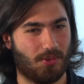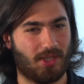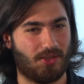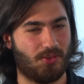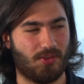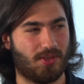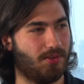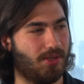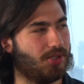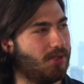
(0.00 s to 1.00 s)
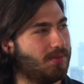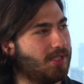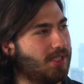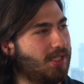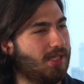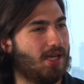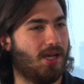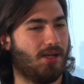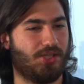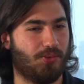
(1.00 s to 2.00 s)
working 2 to 3 jobs.
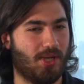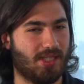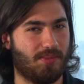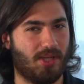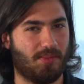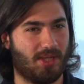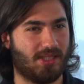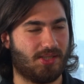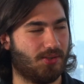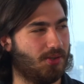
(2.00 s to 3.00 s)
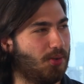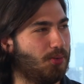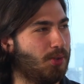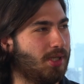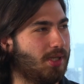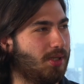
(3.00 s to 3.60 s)
She raised me and my sister alone.